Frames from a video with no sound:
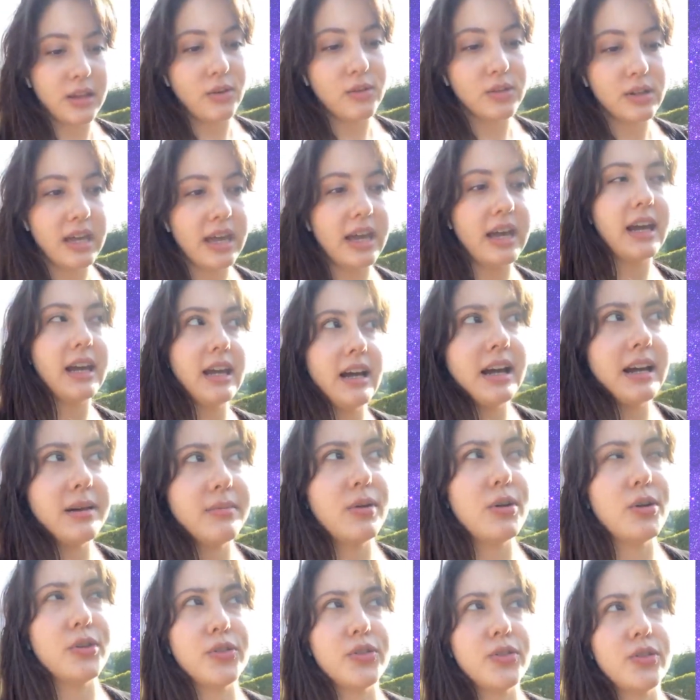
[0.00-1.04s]
okay, I am
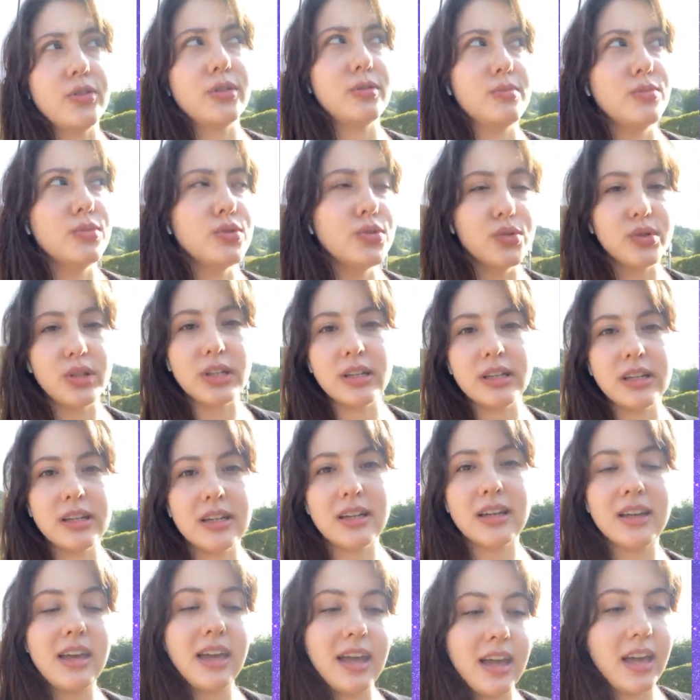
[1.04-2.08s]
also moody
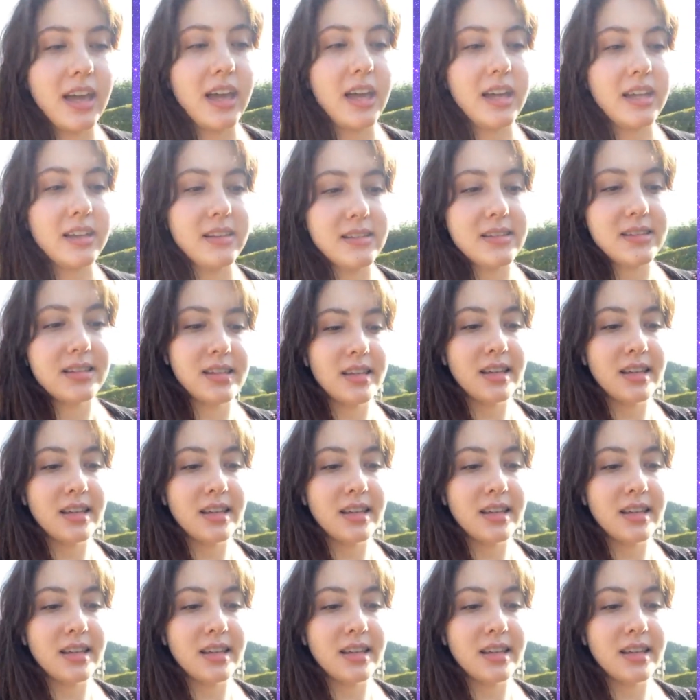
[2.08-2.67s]
and